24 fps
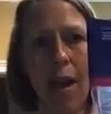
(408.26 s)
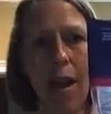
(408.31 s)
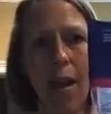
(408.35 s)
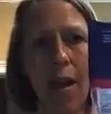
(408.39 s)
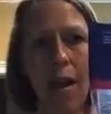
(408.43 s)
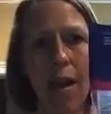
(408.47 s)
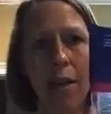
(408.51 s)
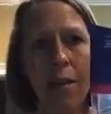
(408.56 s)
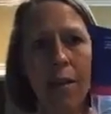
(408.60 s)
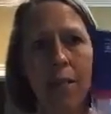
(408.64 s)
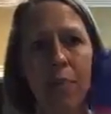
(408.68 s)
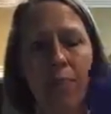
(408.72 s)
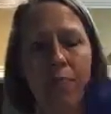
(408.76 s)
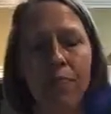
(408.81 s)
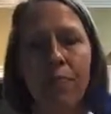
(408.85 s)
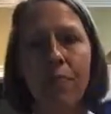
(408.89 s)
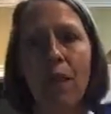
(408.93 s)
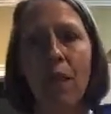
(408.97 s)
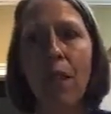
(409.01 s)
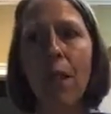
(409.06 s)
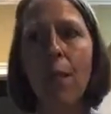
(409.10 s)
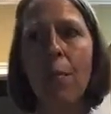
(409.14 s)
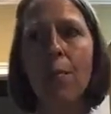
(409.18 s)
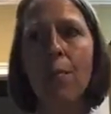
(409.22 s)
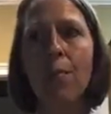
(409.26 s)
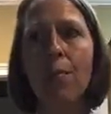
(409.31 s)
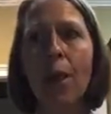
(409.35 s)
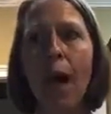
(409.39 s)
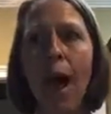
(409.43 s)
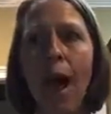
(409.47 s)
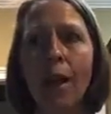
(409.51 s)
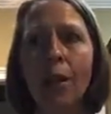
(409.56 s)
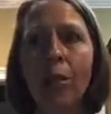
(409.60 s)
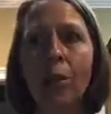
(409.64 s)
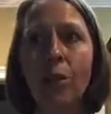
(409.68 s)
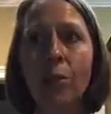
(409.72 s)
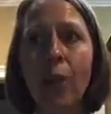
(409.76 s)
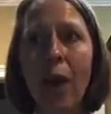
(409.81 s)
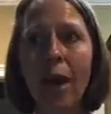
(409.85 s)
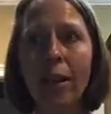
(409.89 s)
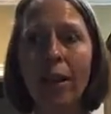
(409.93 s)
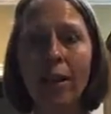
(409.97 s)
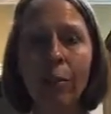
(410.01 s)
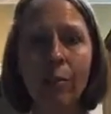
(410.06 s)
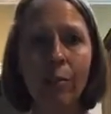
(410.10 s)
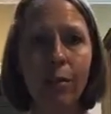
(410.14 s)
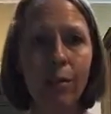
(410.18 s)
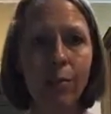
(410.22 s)
I do
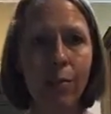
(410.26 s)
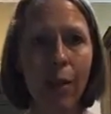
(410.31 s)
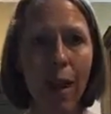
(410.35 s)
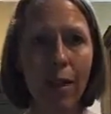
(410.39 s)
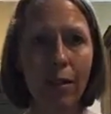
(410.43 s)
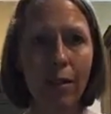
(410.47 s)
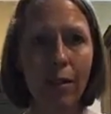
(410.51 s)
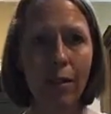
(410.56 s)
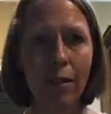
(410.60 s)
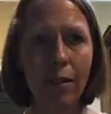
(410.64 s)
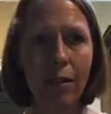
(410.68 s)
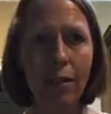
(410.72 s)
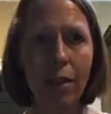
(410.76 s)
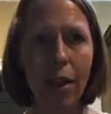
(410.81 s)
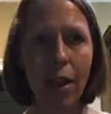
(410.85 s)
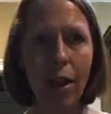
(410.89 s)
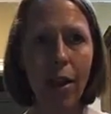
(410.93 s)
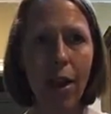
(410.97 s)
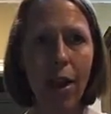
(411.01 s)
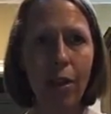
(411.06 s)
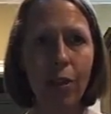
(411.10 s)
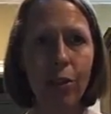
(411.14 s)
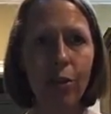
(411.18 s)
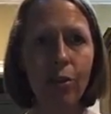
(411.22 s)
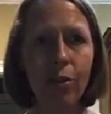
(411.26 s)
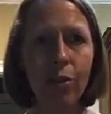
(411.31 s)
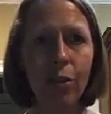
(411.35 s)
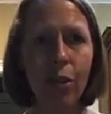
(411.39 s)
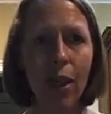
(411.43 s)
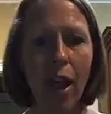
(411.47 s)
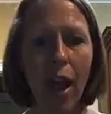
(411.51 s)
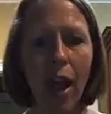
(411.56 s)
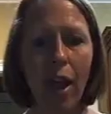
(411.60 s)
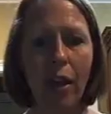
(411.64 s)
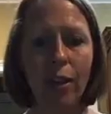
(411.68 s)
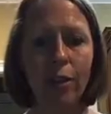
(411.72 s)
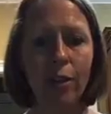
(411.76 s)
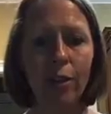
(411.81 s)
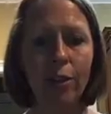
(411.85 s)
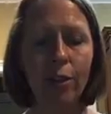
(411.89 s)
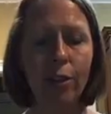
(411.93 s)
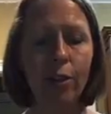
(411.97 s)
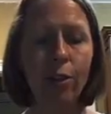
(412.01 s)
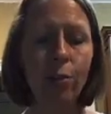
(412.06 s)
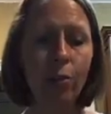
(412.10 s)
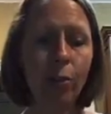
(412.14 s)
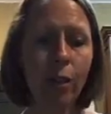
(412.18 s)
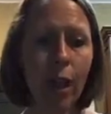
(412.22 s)
add some spices in there. I usually add
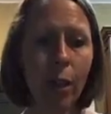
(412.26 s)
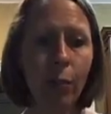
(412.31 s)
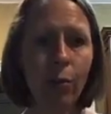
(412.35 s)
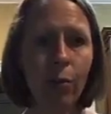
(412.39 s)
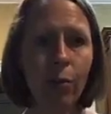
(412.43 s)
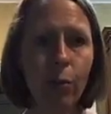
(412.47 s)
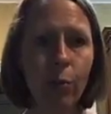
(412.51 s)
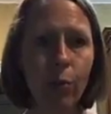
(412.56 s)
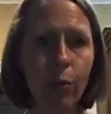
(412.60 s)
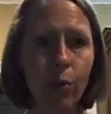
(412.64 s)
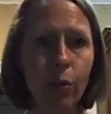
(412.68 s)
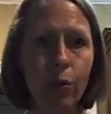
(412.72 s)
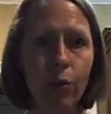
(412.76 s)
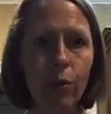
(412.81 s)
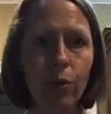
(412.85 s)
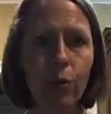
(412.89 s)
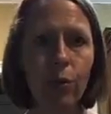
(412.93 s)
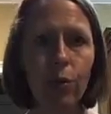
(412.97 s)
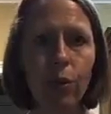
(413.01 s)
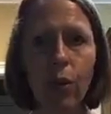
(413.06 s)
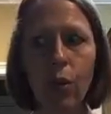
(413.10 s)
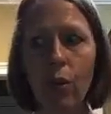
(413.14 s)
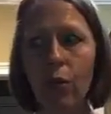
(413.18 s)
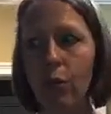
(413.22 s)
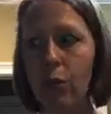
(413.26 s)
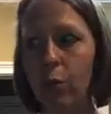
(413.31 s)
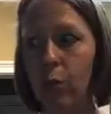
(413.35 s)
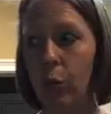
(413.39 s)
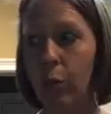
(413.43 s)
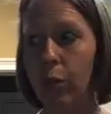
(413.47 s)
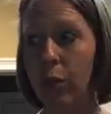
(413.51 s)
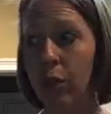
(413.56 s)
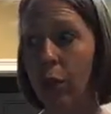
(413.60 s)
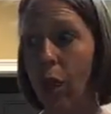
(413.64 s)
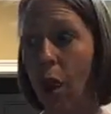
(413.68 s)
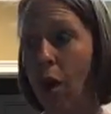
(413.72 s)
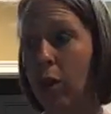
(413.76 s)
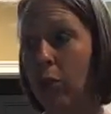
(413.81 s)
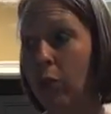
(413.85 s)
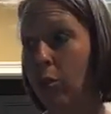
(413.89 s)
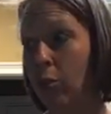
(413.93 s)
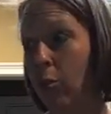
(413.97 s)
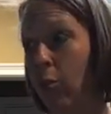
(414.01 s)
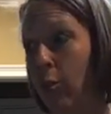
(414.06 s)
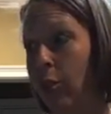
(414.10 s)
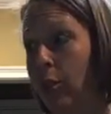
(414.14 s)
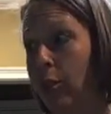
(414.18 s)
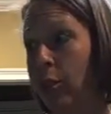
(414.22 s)
2 tablespoons of soy sauce
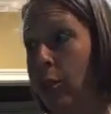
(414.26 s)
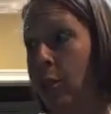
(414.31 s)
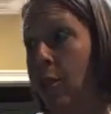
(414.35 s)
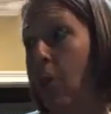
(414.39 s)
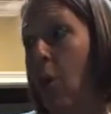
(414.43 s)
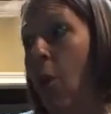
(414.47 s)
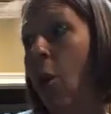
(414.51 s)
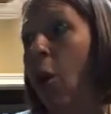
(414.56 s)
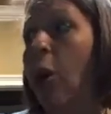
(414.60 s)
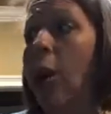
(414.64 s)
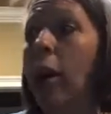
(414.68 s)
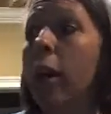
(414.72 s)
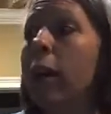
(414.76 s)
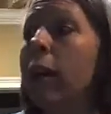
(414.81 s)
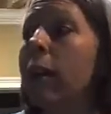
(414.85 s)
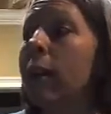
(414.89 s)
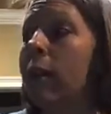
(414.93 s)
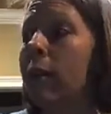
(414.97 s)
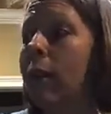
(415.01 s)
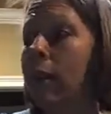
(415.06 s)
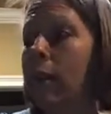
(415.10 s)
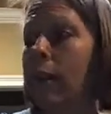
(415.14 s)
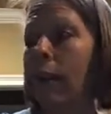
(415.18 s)
or tamari.